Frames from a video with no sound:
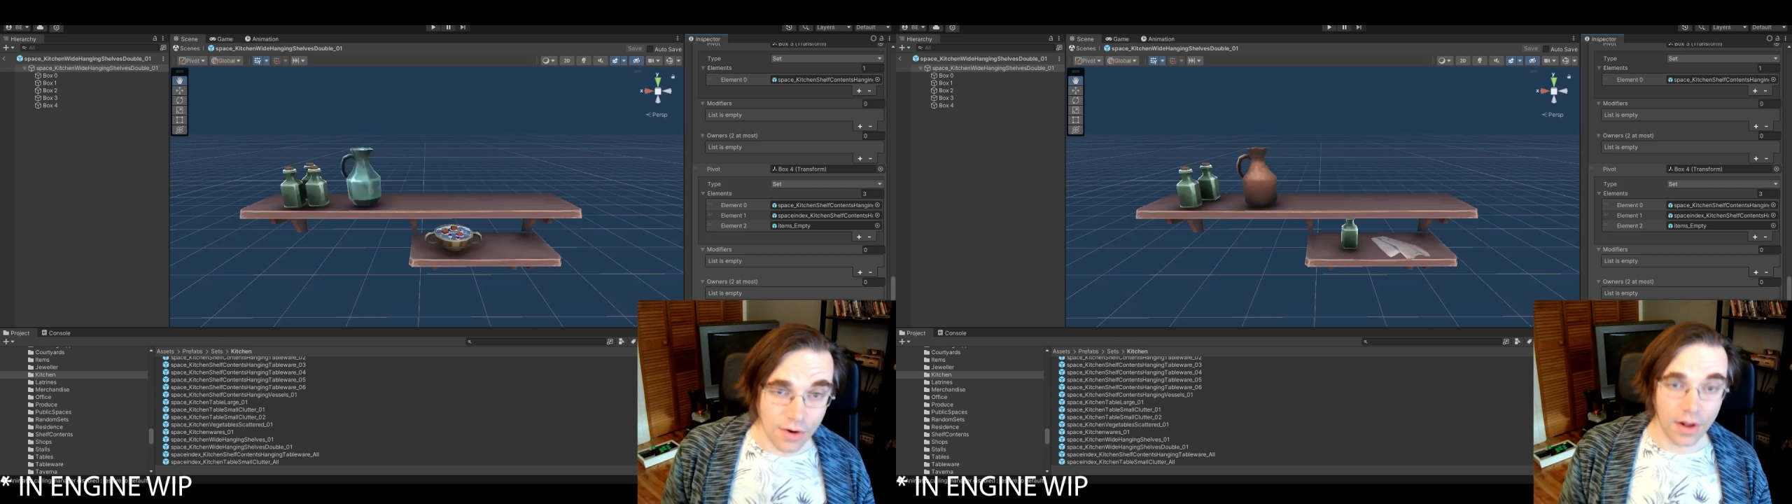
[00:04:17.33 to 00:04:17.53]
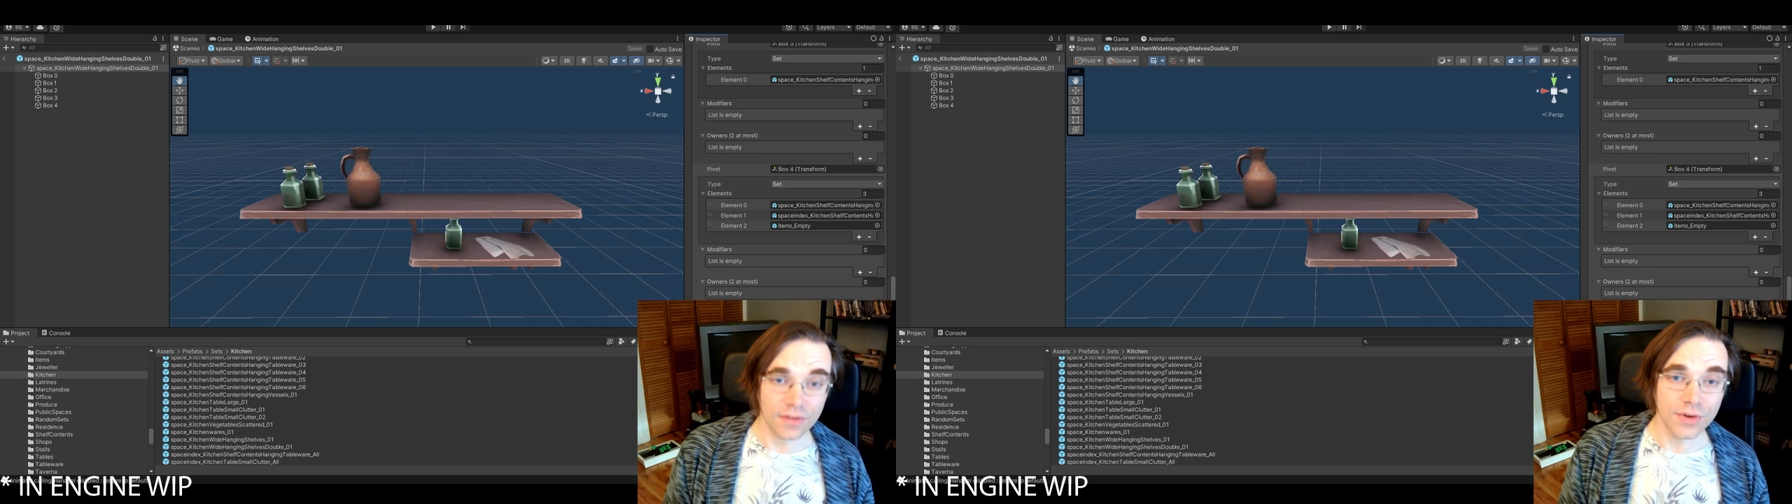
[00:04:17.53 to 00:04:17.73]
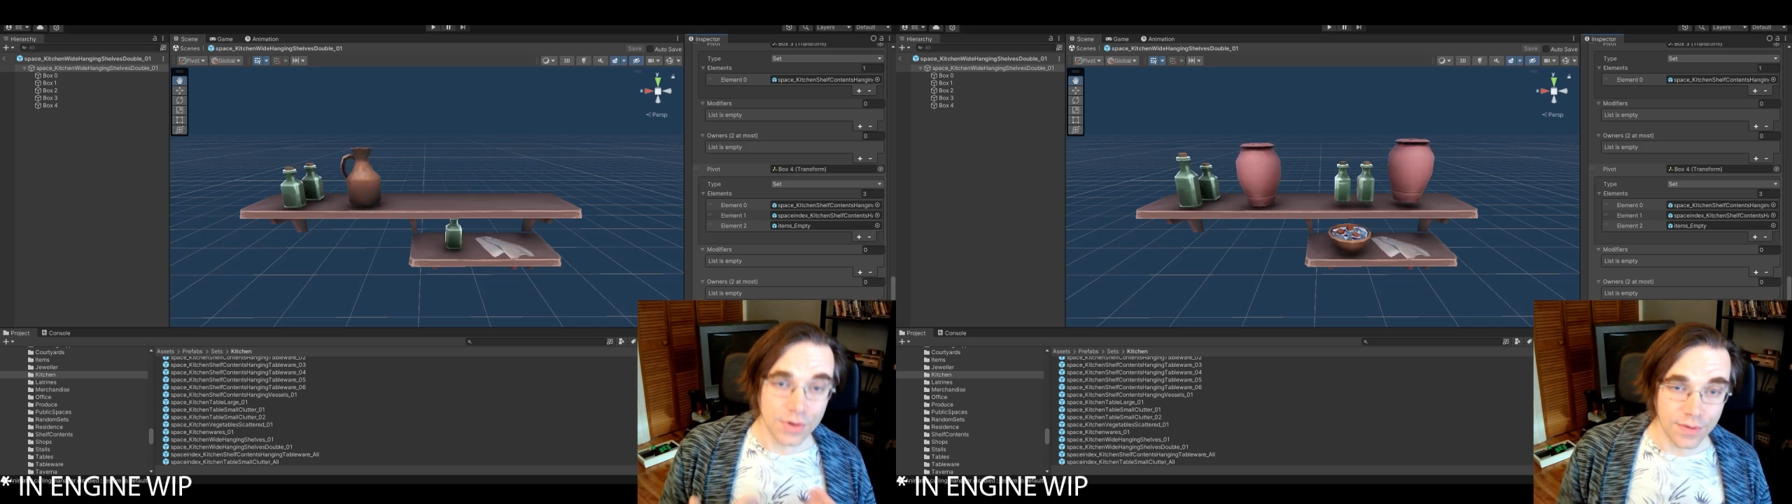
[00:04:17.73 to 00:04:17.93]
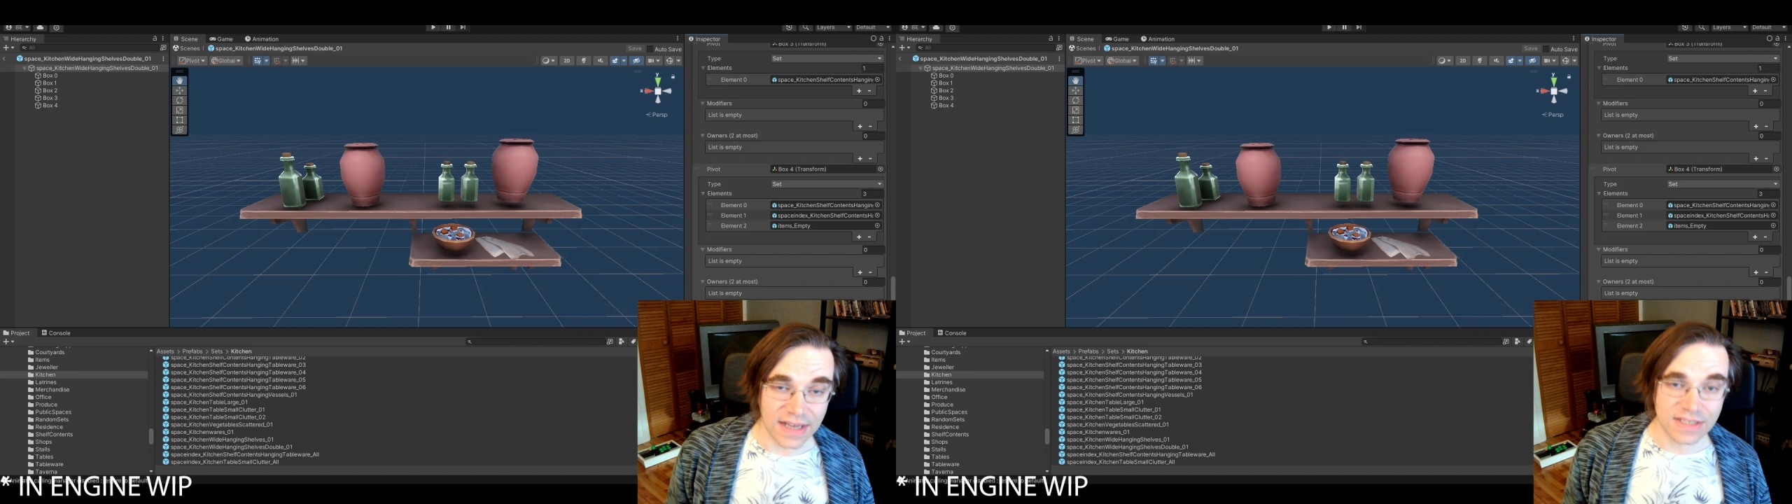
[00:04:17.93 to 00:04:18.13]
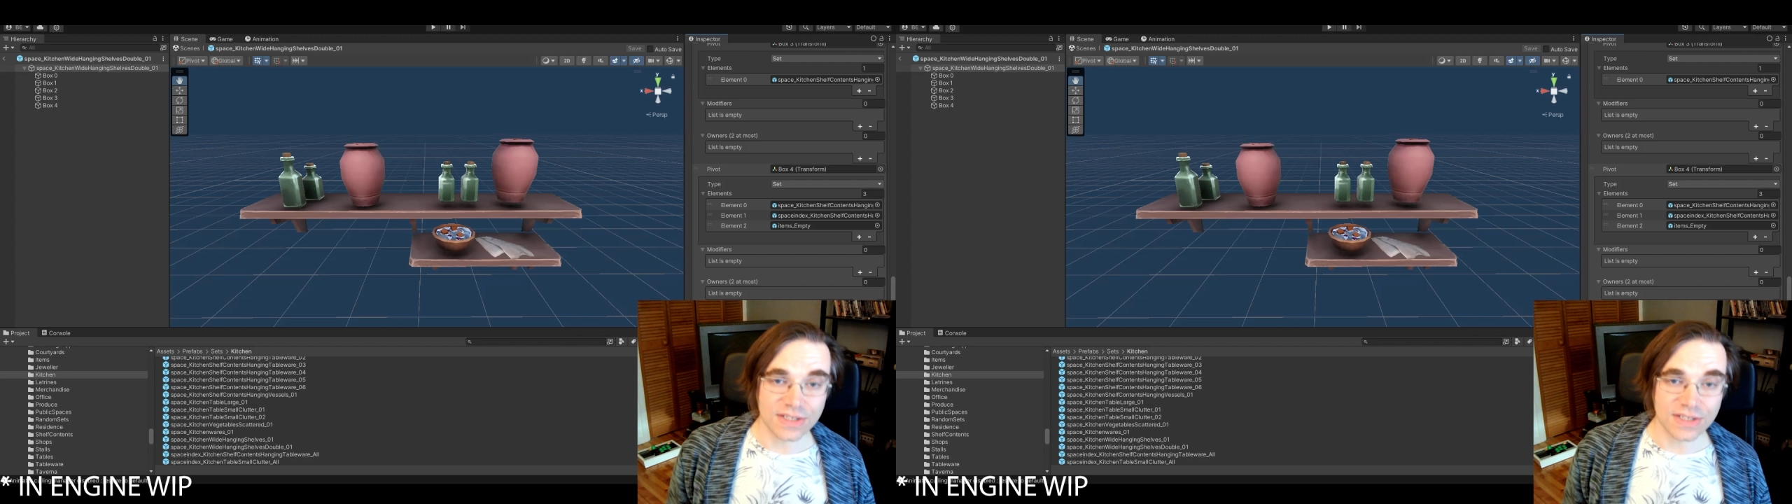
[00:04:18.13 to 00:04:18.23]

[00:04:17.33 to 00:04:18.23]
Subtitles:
are all new to us,